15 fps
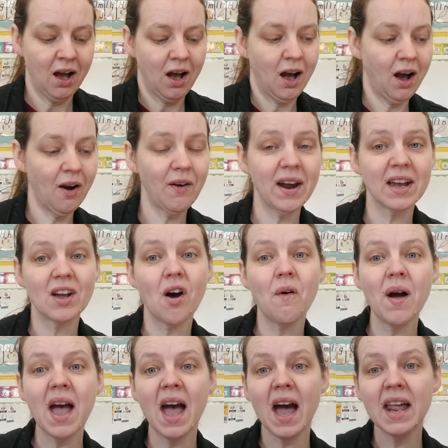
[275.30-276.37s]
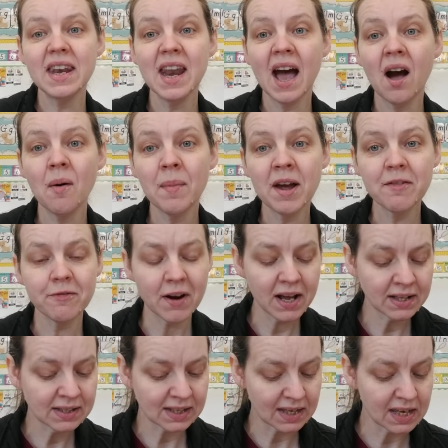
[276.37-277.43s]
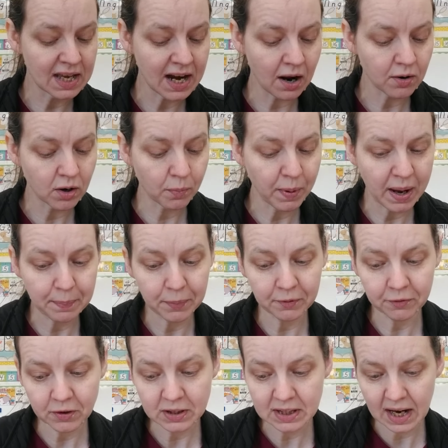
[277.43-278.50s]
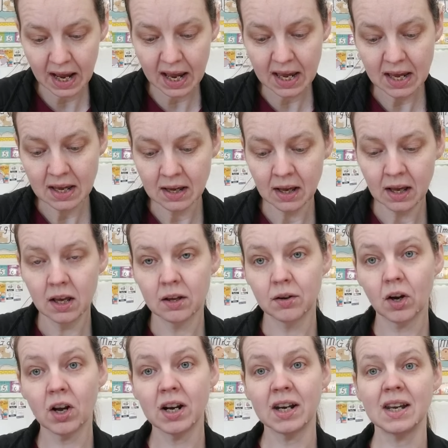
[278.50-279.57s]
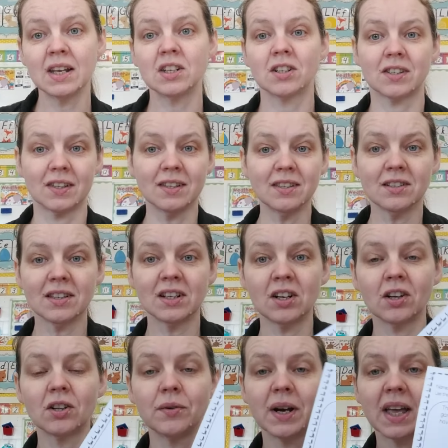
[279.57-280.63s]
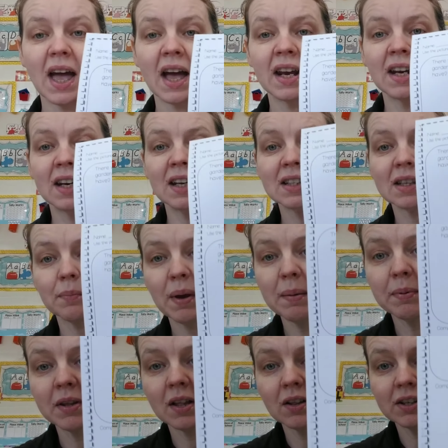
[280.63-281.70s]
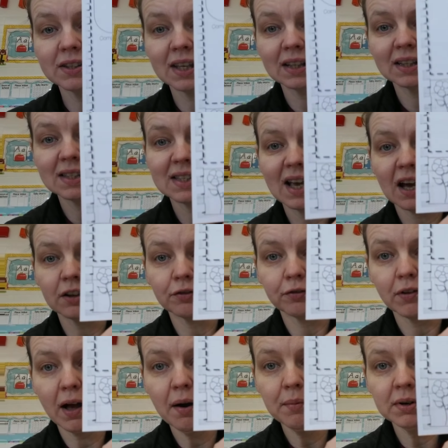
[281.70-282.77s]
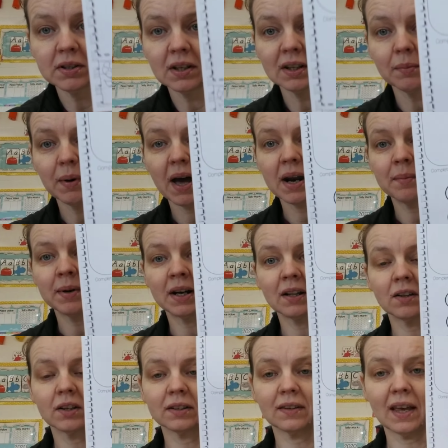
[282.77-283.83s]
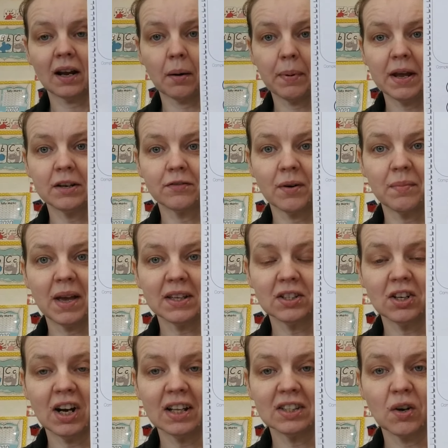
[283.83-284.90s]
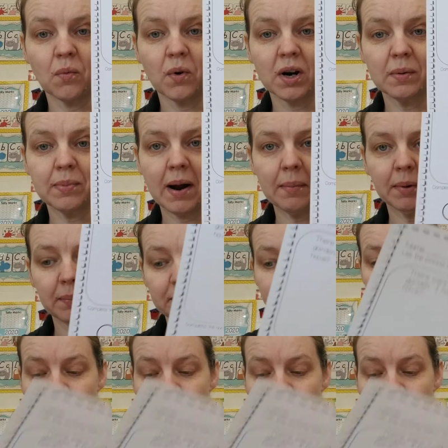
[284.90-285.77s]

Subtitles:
All right, go ahead now, my friends, and get out your paper for today. You're going to need your scissors and your glue again, and it's a paper that looks like this. It has flowers at the bottom, and it looks like our page from yesterday. It's a word problem.